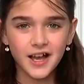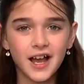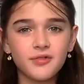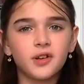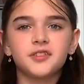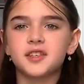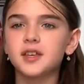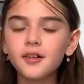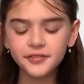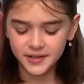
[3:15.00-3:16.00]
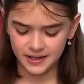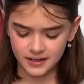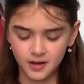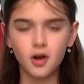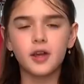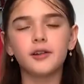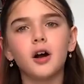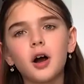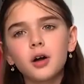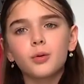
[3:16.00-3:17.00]
I felt guilty and
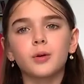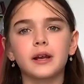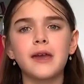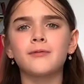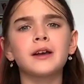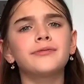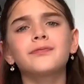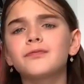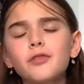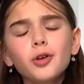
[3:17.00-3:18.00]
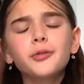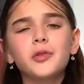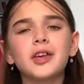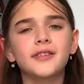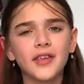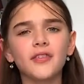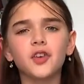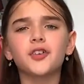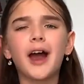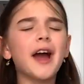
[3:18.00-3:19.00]
awkward if I threw things in the
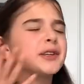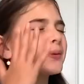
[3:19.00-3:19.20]
trash,